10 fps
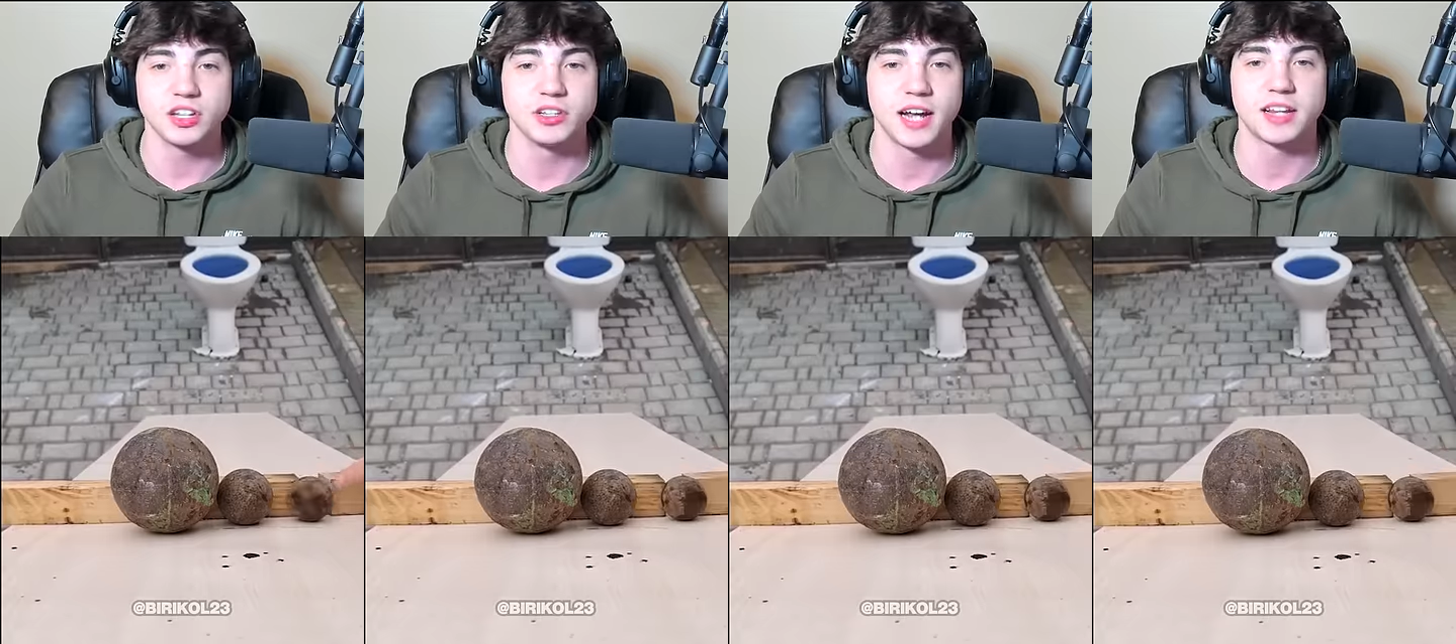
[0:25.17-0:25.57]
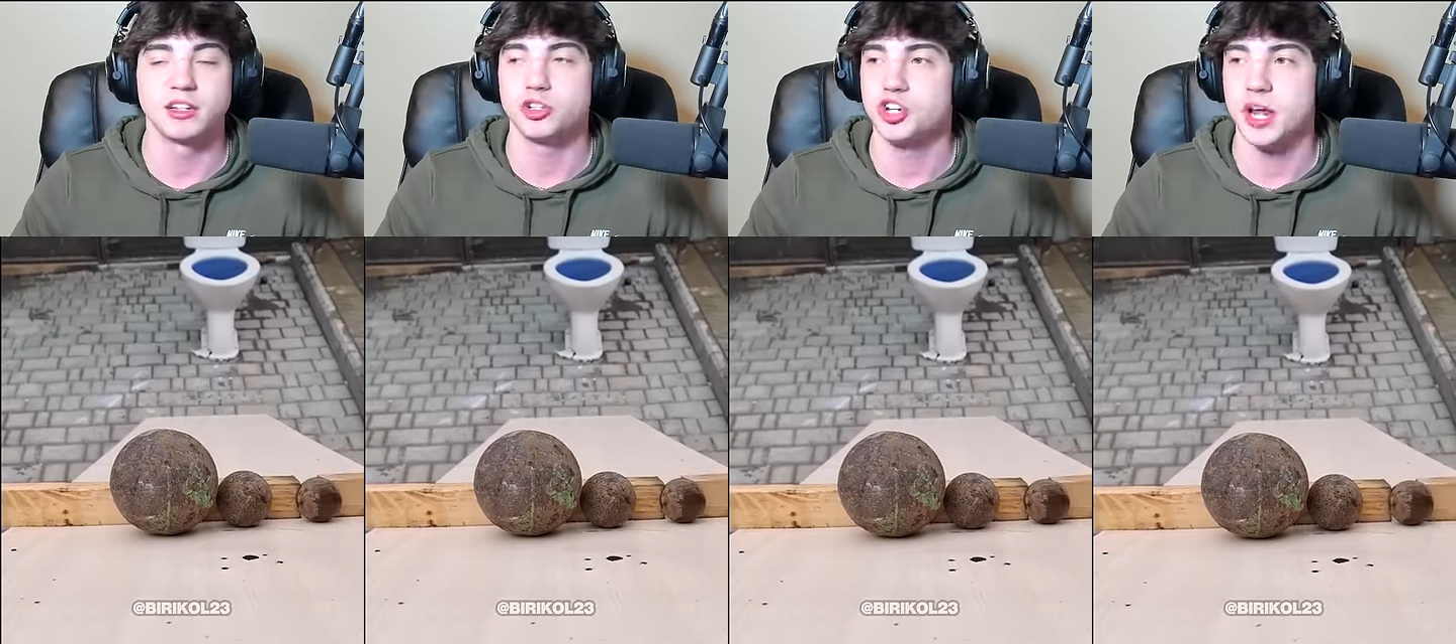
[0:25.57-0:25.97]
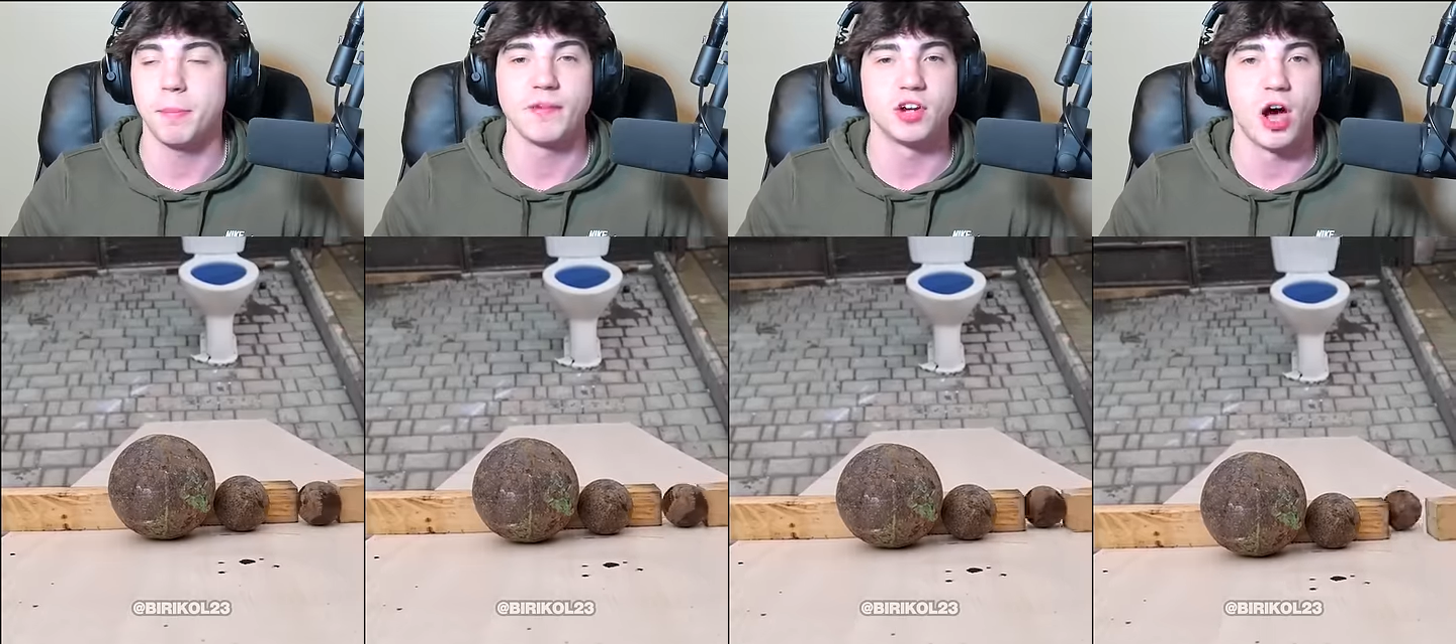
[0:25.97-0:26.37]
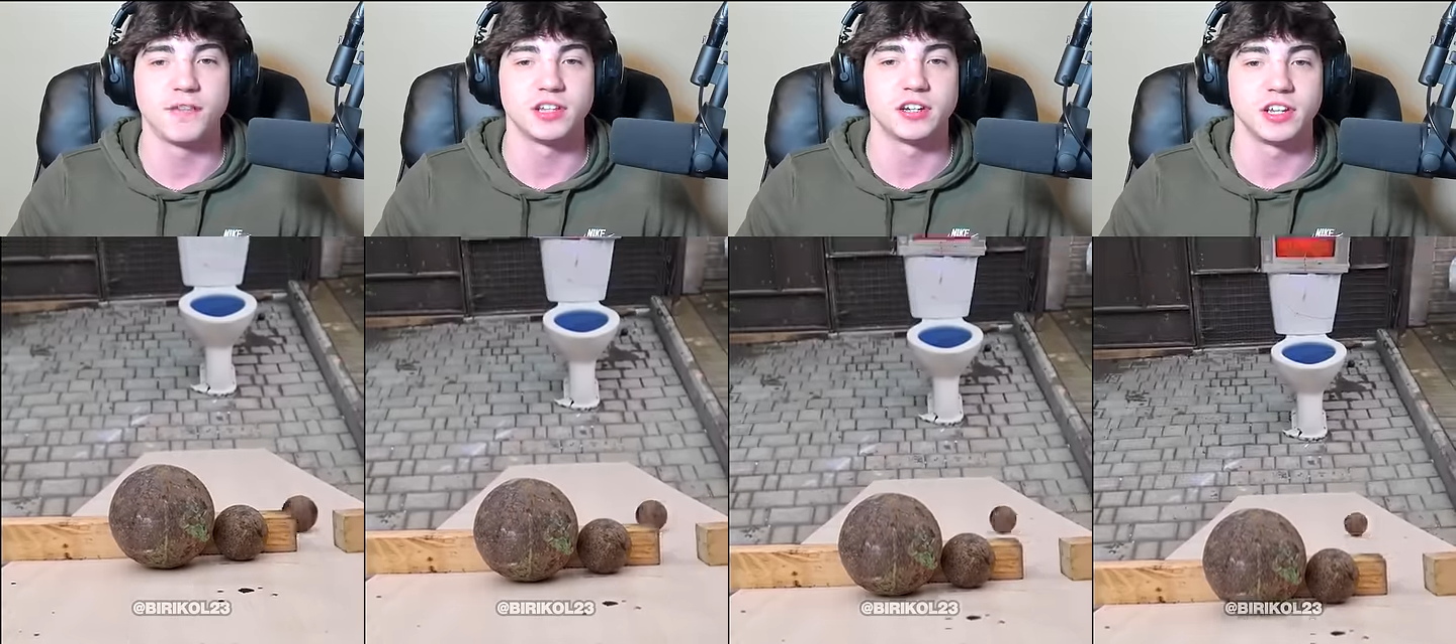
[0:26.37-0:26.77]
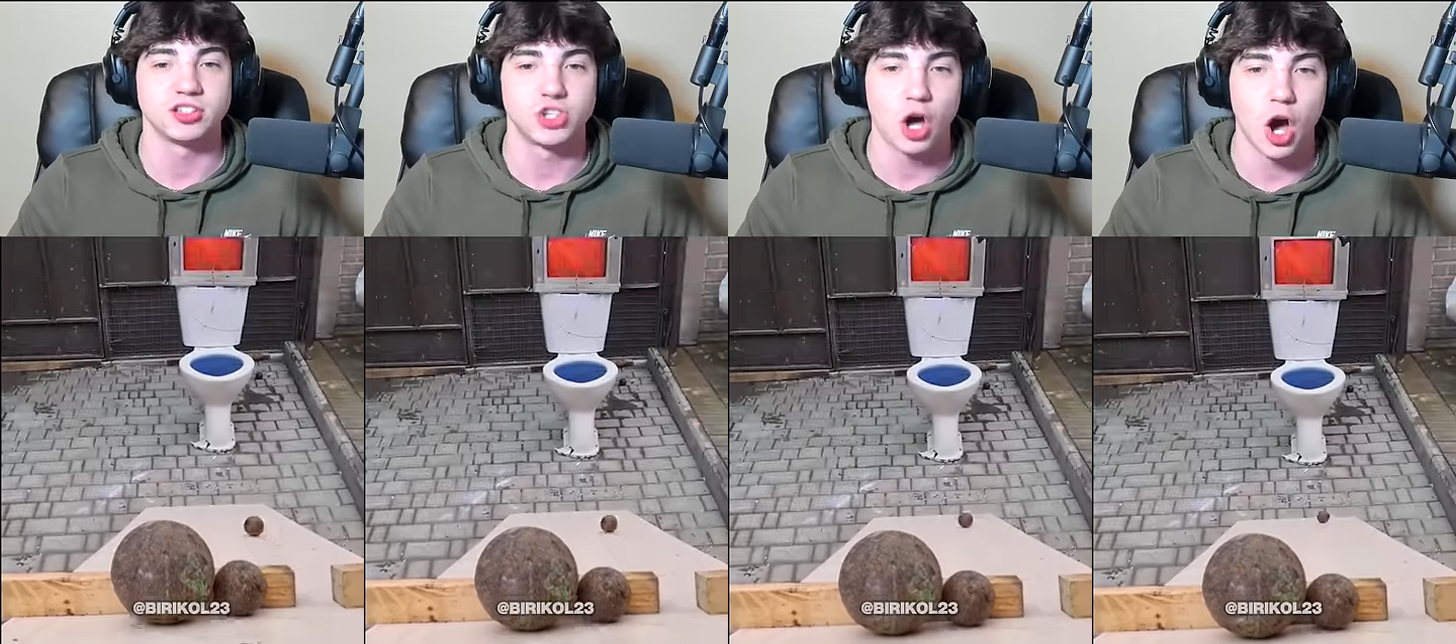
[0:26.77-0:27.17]
I literally got a little chip of it off of there.
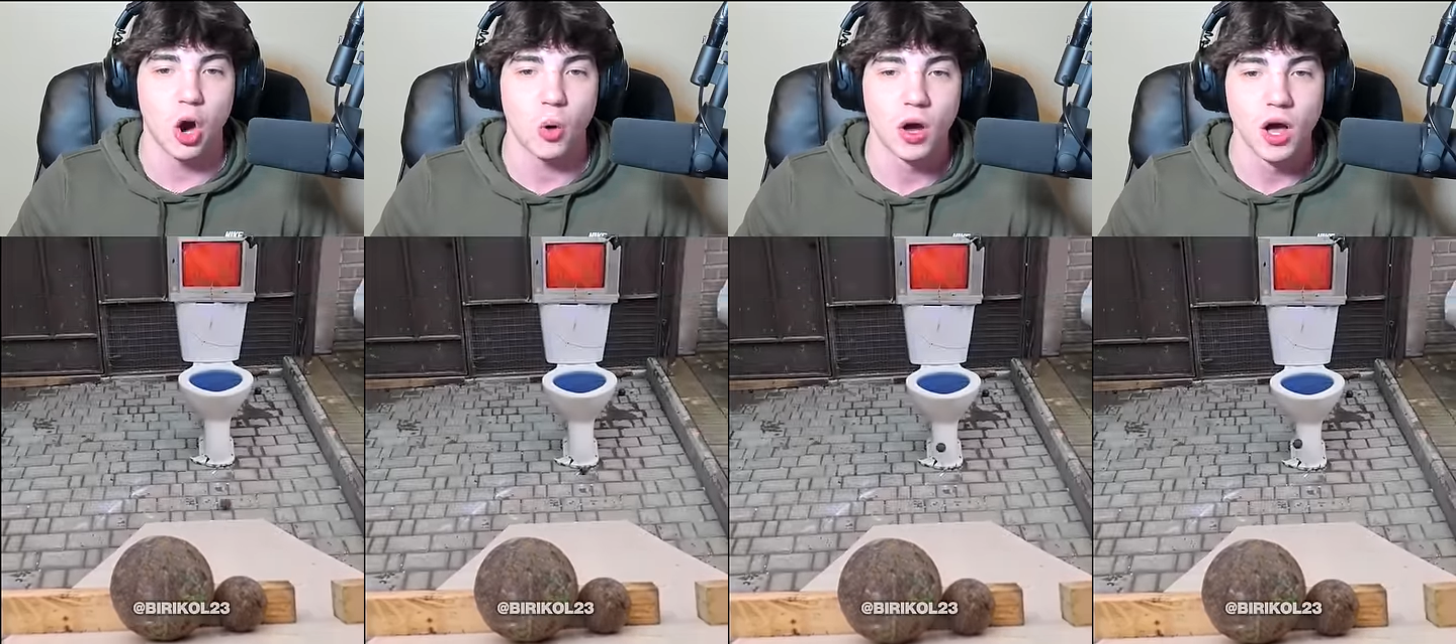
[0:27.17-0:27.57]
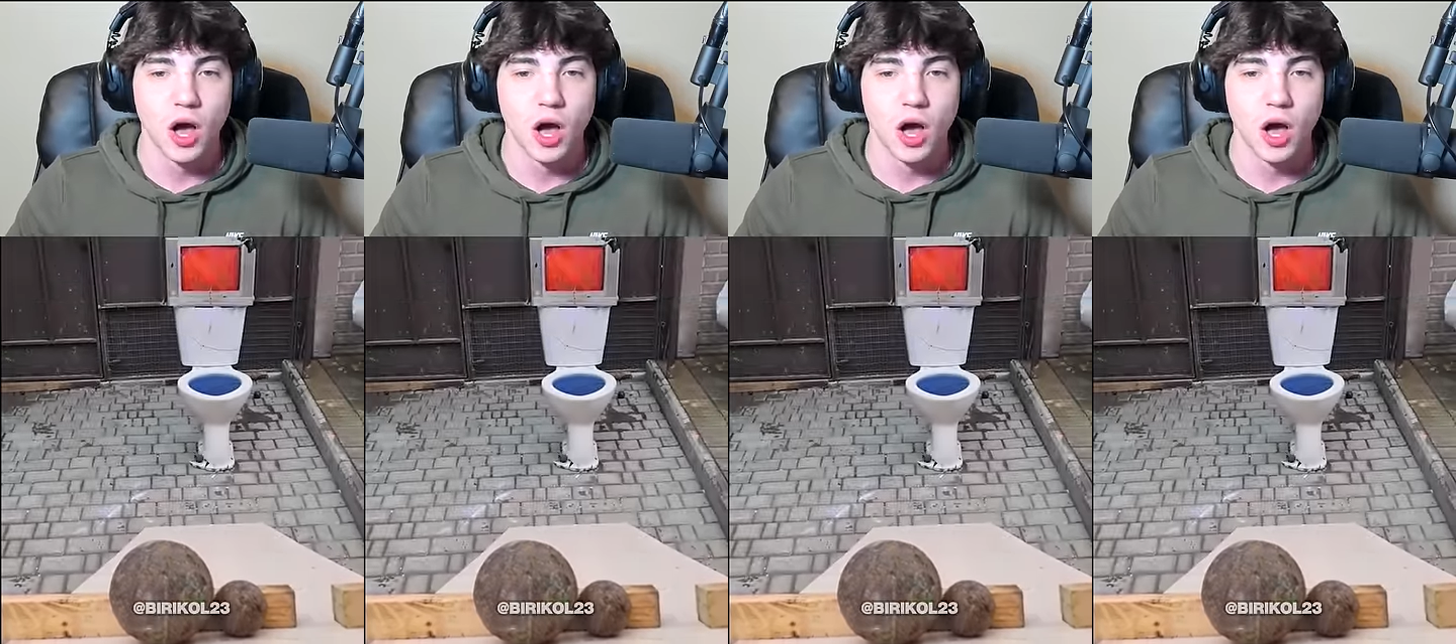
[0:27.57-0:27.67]
Let's go.